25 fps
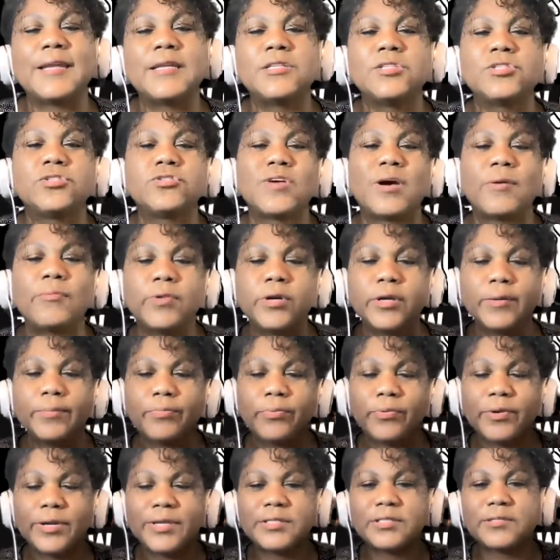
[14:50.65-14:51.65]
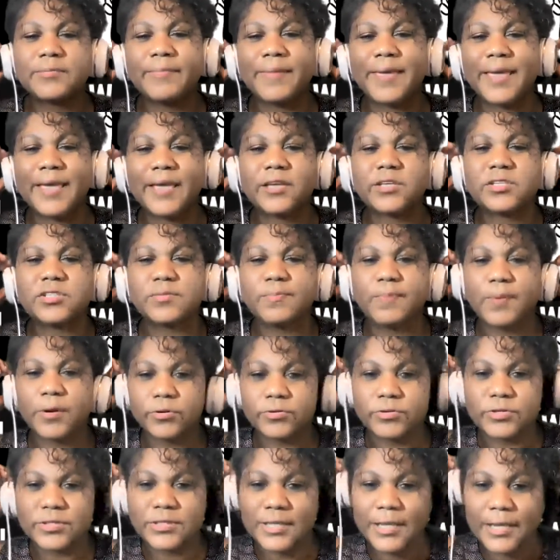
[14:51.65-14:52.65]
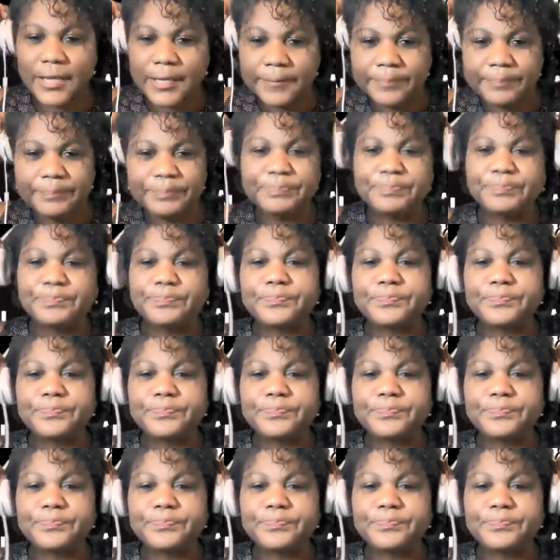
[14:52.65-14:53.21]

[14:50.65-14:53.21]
And so I want to bring some experts in